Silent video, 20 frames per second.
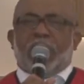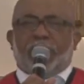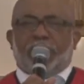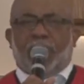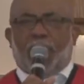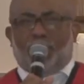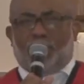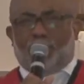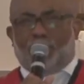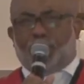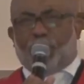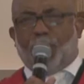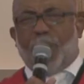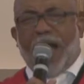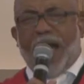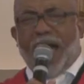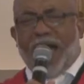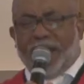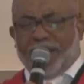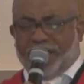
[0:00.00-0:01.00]
the
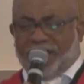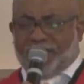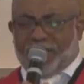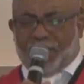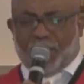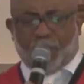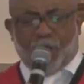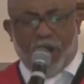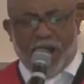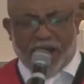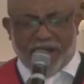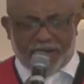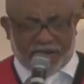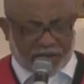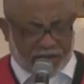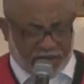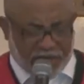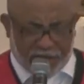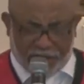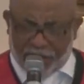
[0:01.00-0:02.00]
bride of
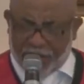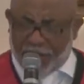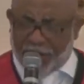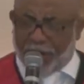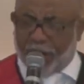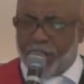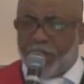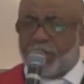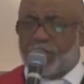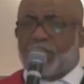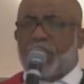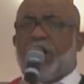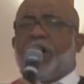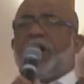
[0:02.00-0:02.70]
Christ in the earth.